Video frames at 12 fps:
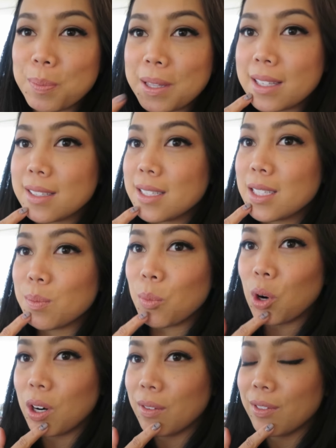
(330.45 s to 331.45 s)
but this is
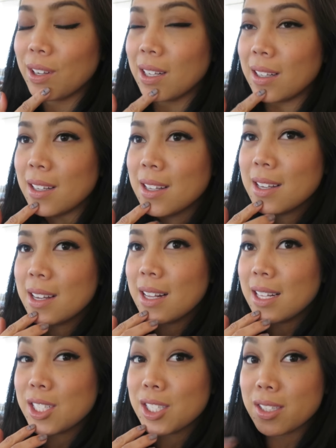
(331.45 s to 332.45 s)
more of a
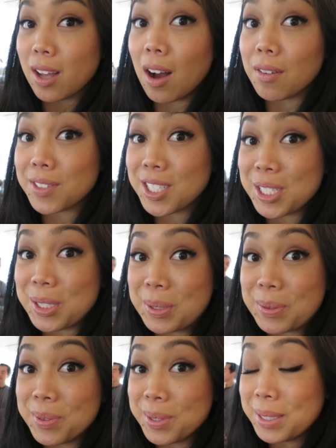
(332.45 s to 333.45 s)
soft
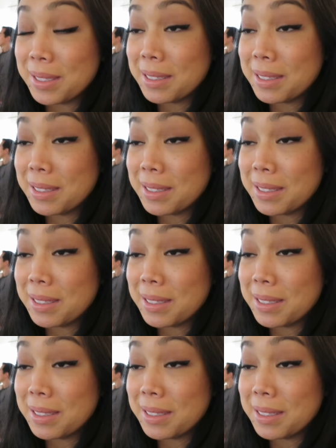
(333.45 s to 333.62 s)
nude.